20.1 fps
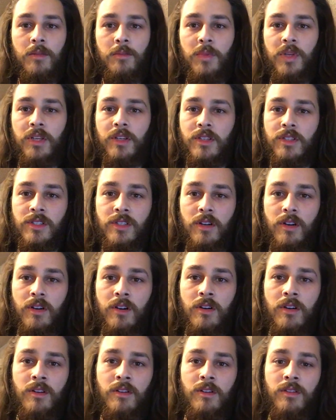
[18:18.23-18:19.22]
Because
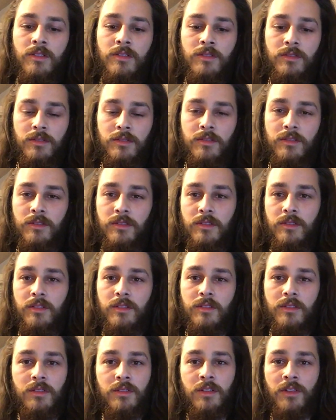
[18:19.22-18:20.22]
all
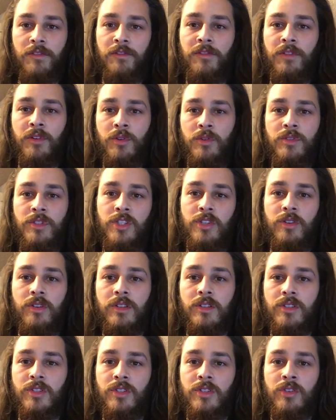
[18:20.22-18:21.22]
the foods you
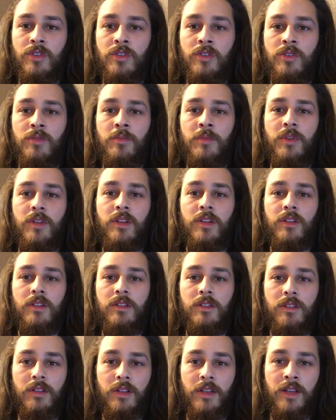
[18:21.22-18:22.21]
consume
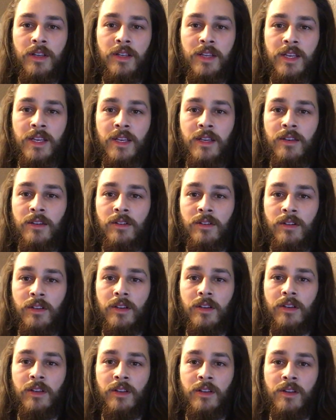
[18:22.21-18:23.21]
and eat are
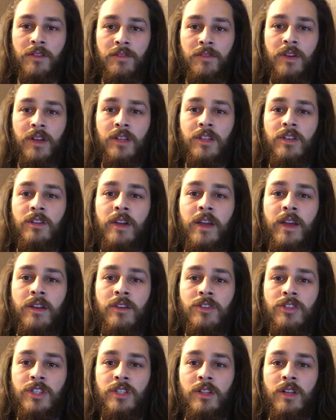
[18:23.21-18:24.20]
gonna affect your
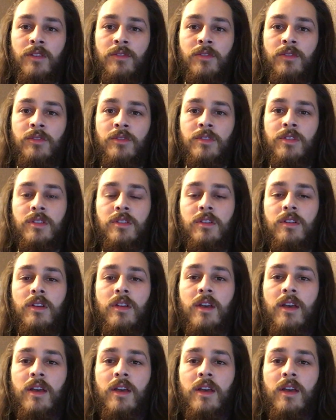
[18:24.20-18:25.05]
energy levels.